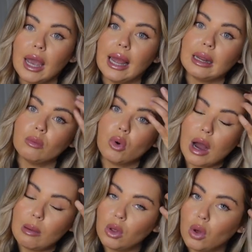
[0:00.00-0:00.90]
and then what
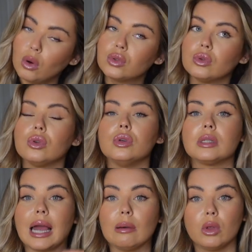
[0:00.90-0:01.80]
I will also do is
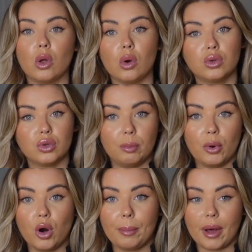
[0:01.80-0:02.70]
I will also
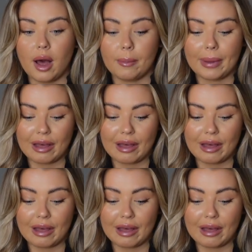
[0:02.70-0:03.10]
pop up